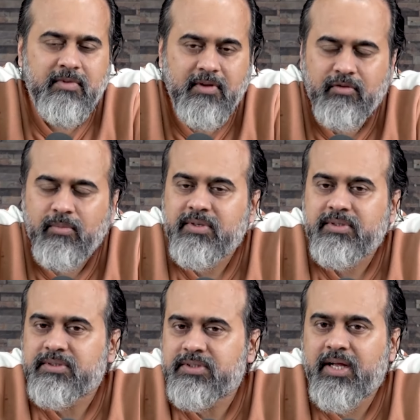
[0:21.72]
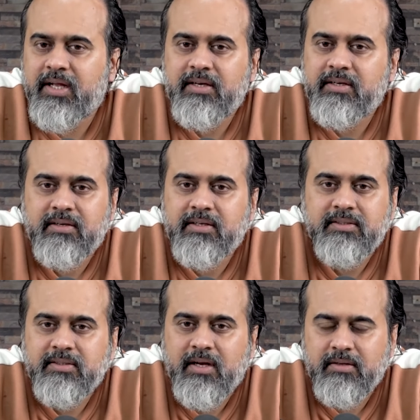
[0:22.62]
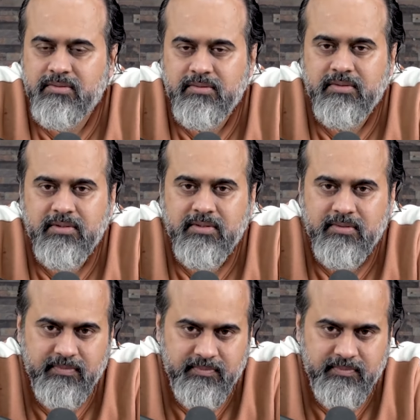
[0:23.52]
The woman shall run the household.